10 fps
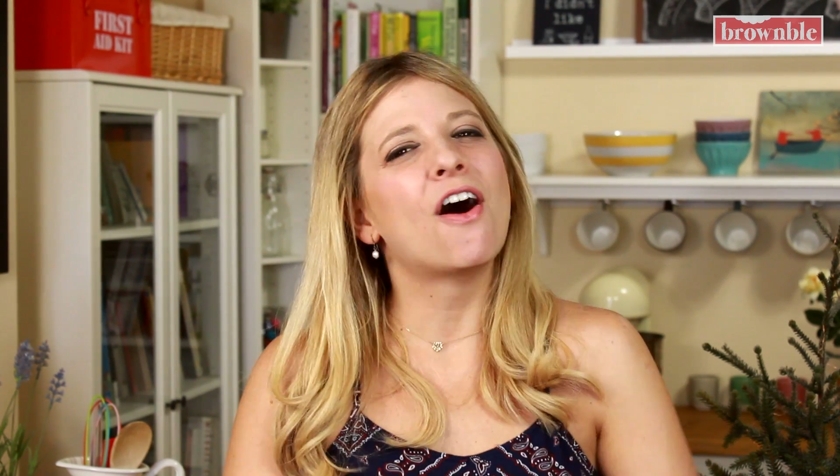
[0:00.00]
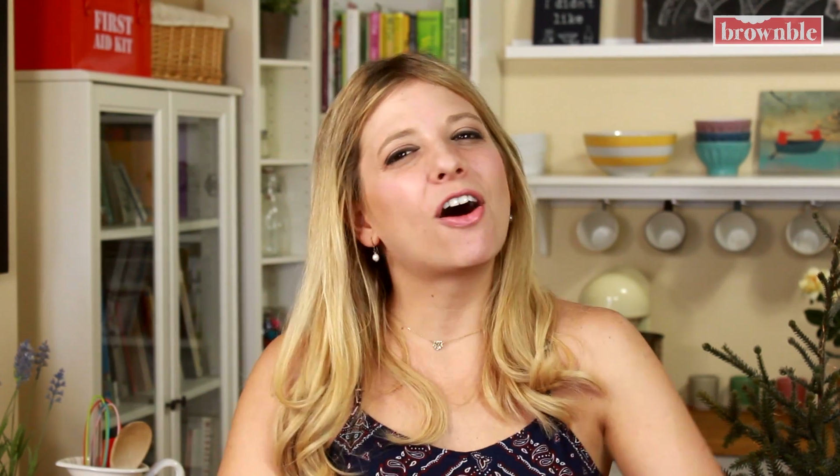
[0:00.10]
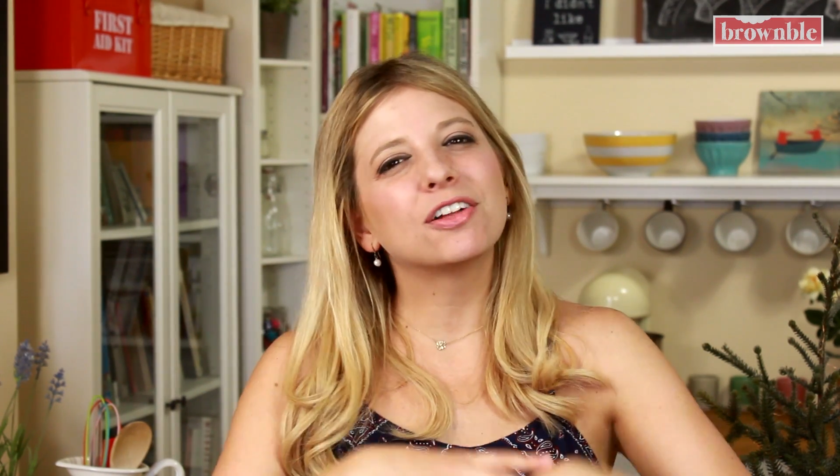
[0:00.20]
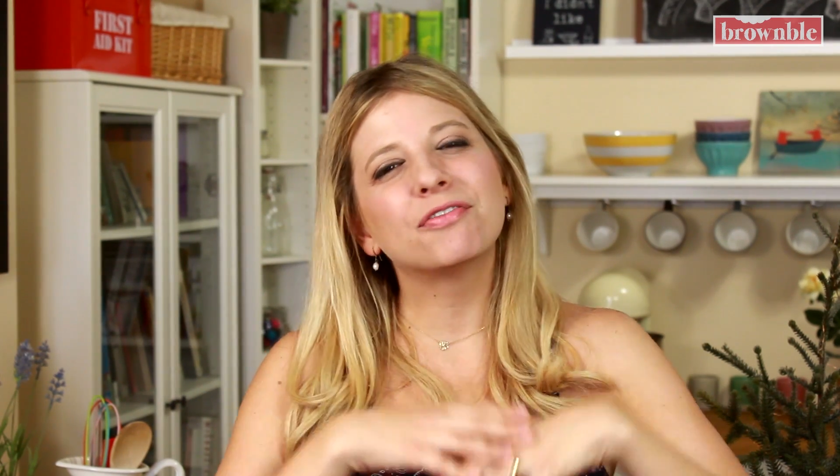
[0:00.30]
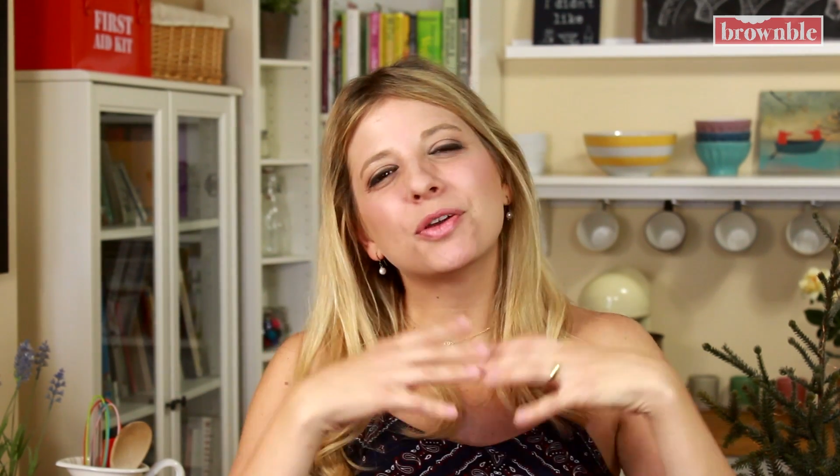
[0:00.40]

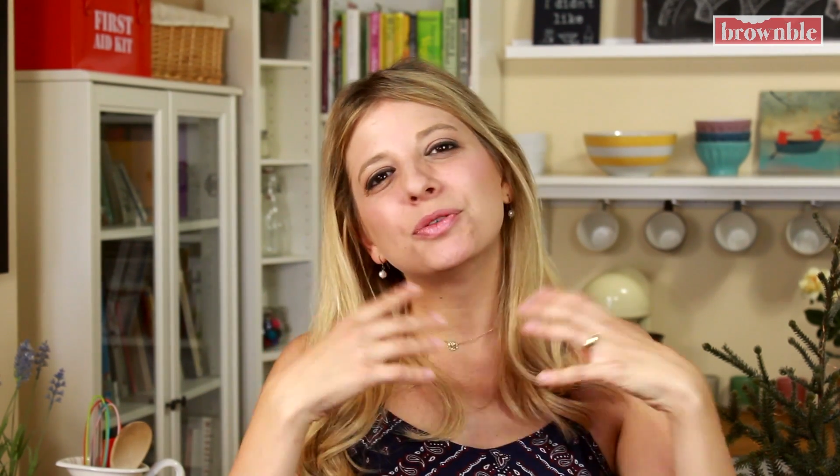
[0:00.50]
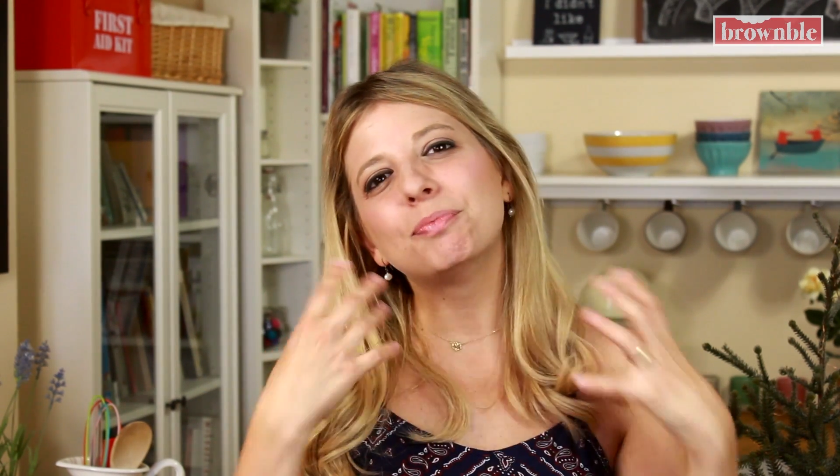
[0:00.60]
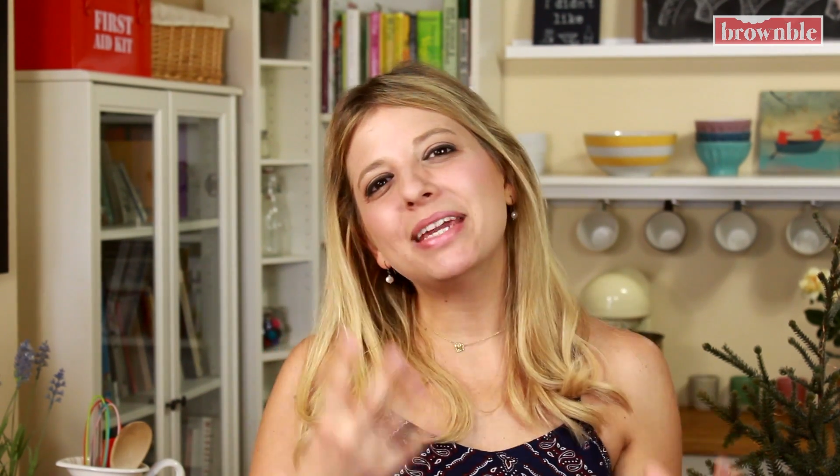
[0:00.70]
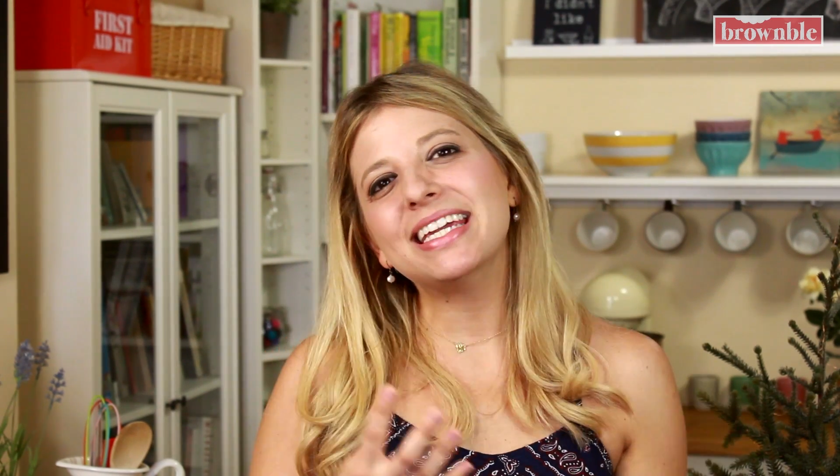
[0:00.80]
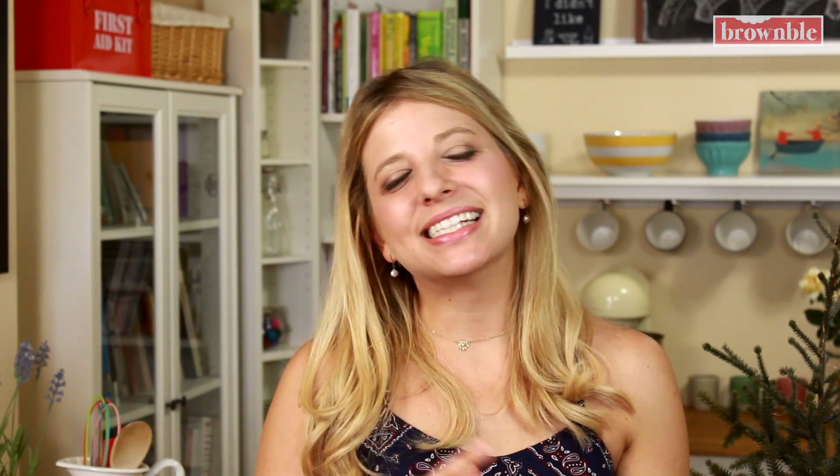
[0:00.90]
all of those
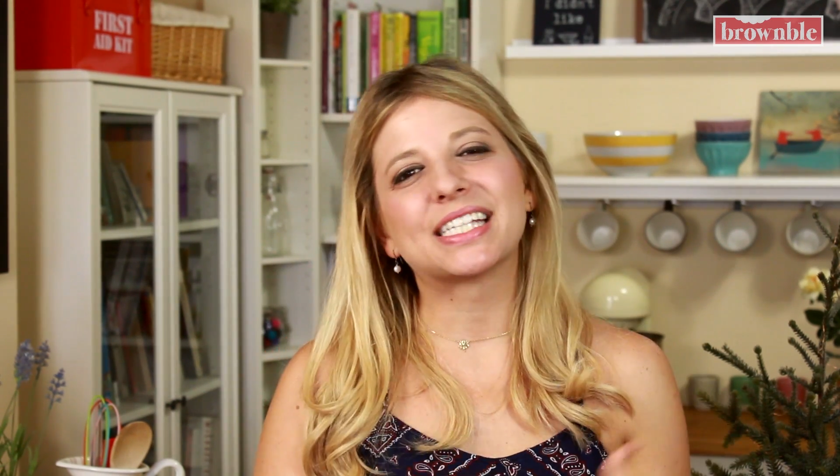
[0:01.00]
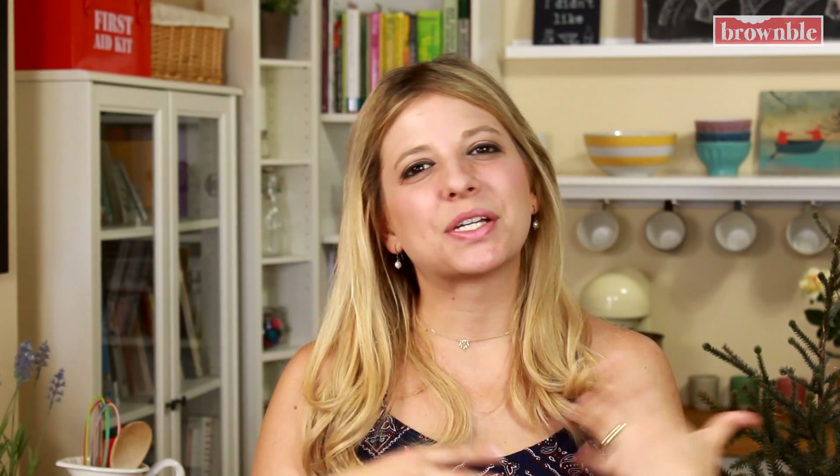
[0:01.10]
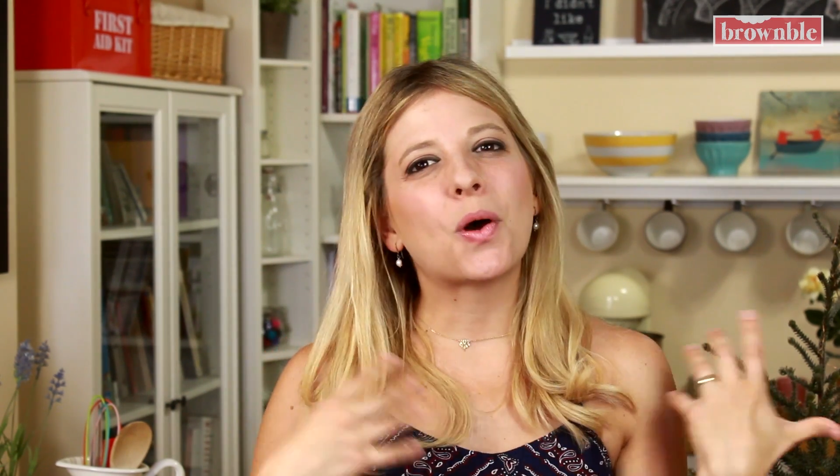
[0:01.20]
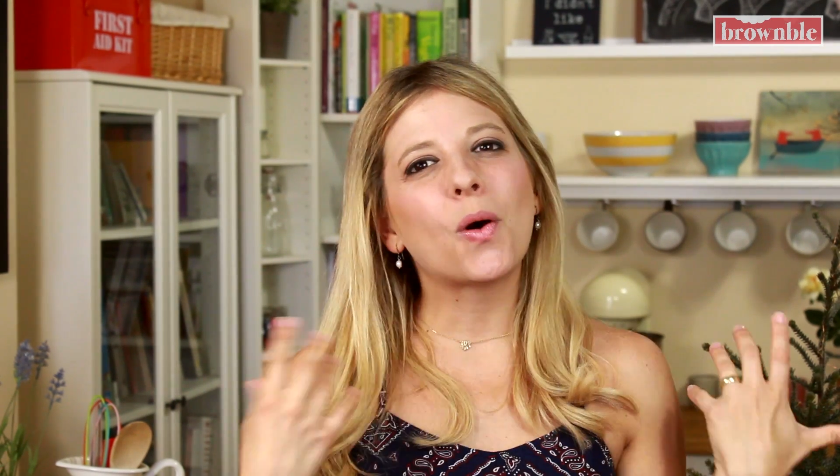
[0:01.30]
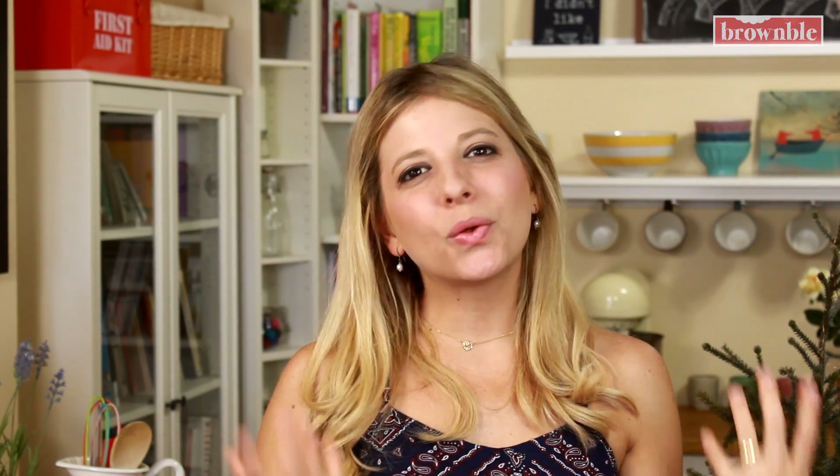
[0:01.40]
beans
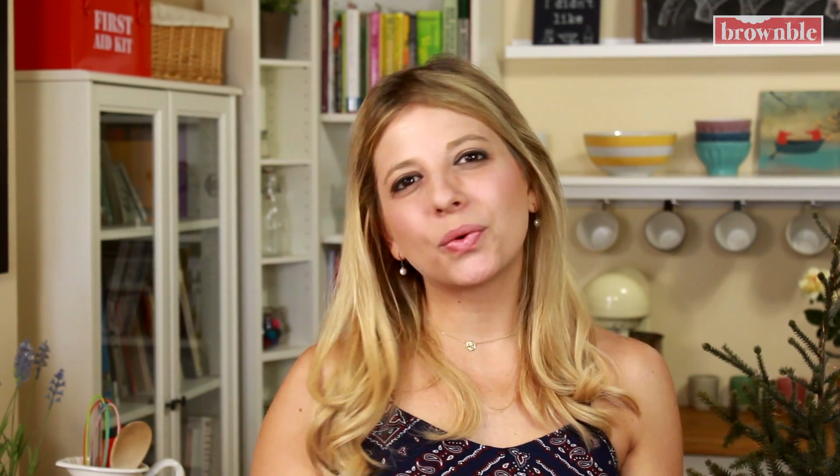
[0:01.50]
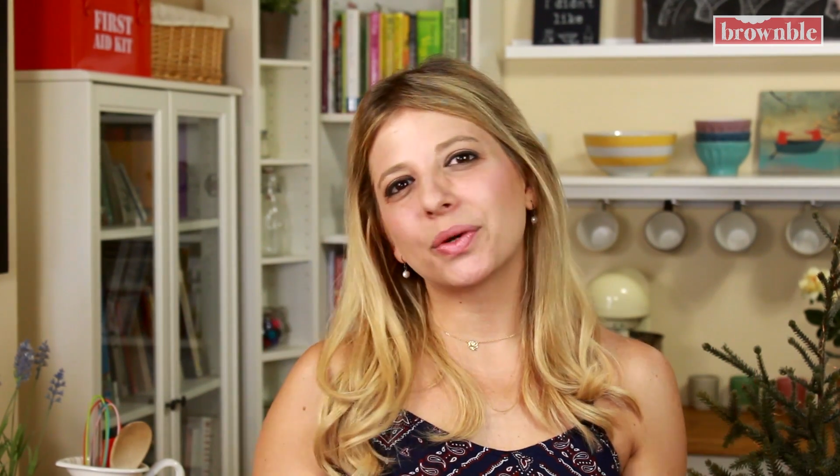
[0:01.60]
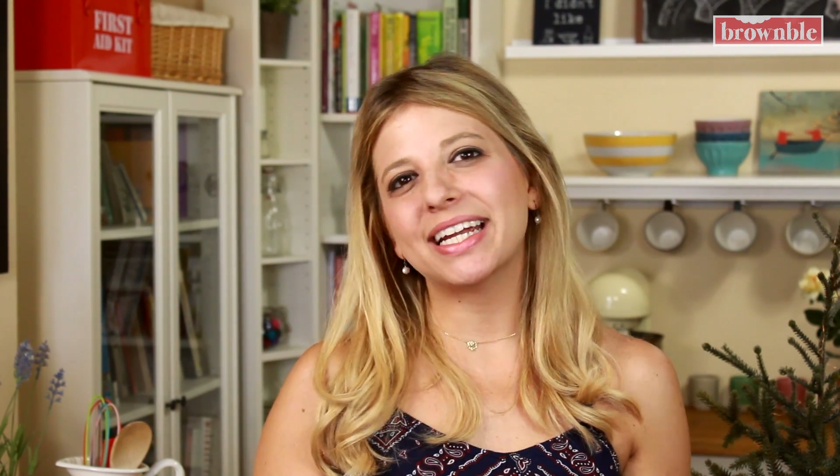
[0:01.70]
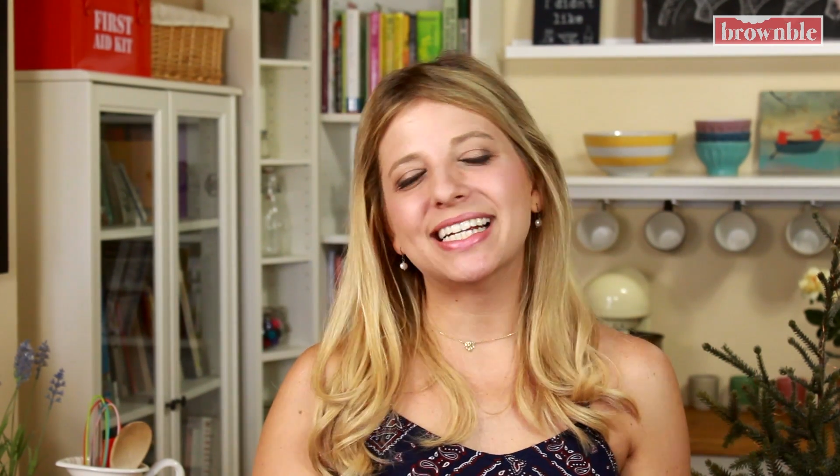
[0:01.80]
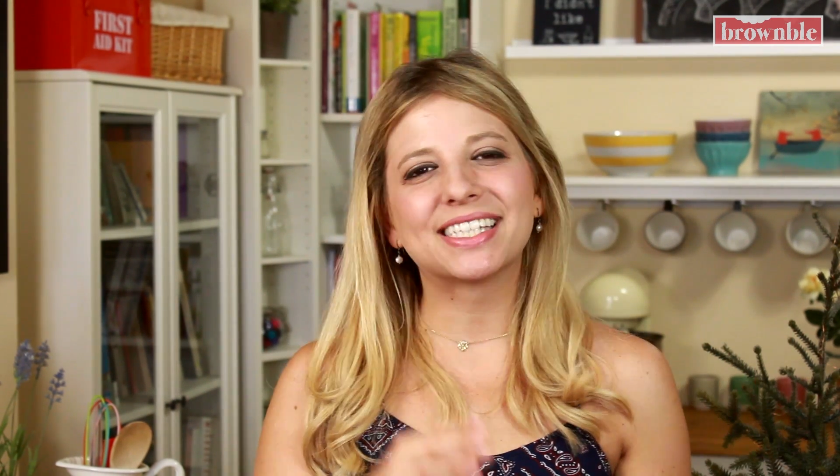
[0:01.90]
and whole
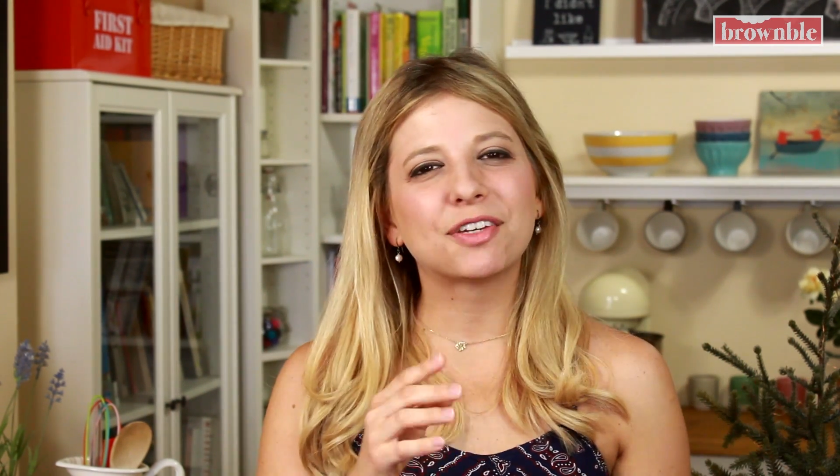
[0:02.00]
grains,